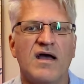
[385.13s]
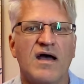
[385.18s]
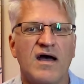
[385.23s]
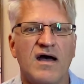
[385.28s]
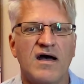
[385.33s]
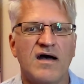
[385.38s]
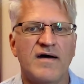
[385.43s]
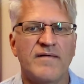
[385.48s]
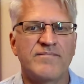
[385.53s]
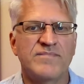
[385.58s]

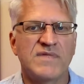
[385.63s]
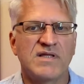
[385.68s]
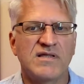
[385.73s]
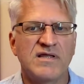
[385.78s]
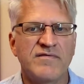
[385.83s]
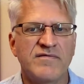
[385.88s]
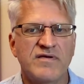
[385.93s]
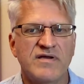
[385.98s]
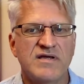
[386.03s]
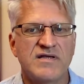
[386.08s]
The
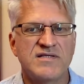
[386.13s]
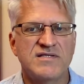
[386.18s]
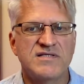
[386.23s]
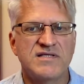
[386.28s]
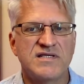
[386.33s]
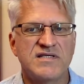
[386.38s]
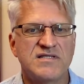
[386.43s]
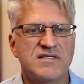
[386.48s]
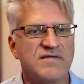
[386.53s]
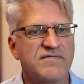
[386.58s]
liver
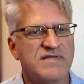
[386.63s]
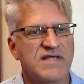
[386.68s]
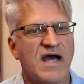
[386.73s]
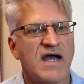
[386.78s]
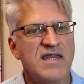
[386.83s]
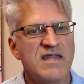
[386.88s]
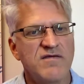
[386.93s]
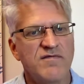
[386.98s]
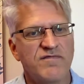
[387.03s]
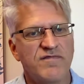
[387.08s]
consists of
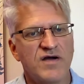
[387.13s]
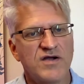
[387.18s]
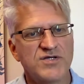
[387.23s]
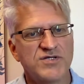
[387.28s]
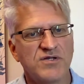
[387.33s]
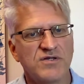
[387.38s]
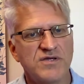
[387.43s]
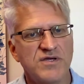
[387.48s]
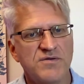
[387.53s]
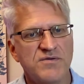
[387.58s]
tiny
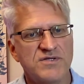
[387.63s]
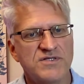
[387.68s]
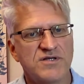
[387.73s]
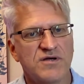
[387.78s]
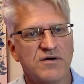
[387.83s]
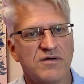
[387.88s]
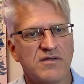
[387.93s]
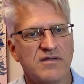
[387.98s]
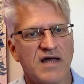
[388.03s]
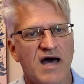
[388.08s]
functional units
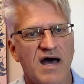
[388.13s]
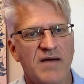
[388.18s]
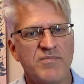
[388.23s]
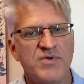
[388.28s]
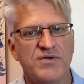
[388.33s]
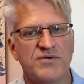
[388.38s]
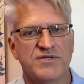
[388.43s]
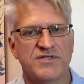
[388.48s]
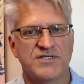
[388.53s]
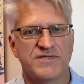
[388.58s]
called
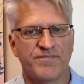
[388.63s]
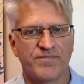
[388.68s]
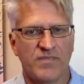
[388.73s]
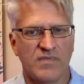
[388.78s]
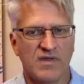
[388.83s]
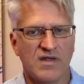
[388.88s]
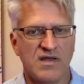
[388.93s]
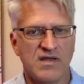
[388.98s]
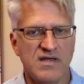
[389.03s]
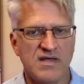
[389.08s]
lobules,
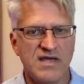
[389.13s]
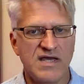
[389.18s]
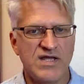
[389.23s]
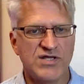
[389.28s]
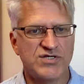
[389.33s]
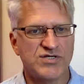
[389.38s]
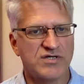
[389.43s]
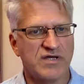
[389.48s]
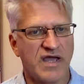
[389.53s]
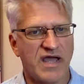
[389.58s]
and
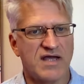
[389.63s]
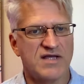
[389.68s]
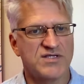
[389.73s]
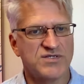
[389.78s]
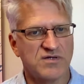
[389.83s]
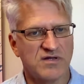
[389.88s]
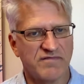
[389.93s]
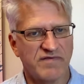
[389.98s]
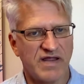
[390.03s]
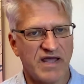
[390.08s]
each has
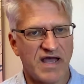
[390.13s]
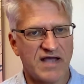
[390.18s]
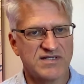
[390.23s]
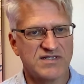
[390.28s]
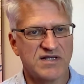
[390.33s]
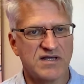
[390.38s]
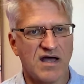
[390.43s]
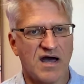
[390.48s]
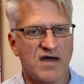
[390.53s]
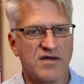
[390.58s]
sort of a
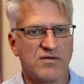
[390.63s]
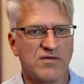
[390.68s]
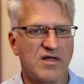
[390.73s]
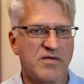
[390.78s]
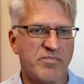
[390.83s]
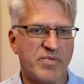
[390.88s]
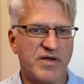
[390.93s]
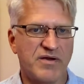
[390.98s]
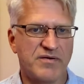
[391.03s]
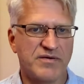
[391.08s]
hexagonal
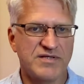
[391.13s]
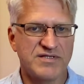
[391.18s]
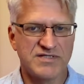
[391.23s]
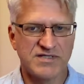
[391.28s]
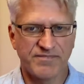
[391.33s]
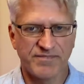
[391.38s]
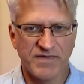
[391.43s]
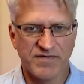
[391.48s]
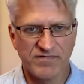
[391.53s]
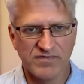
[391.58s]

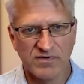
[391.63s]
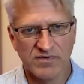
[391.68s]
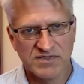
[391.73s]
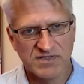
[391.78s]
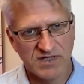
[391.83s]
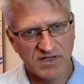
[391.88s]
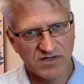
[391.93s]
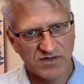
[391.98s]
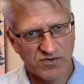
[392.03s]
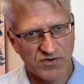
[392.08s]
appearance, if
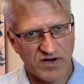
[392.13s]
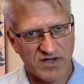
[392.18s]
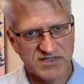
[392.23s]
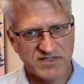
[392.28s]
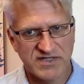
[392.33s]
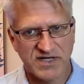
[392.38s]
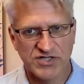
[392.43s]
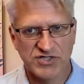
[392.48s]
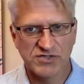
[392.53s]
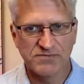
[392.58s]
looked in
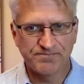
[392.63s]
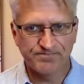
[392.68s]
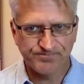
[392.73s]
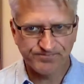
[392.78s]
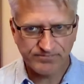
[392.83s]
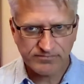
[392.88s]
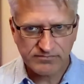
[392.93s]
cross-section.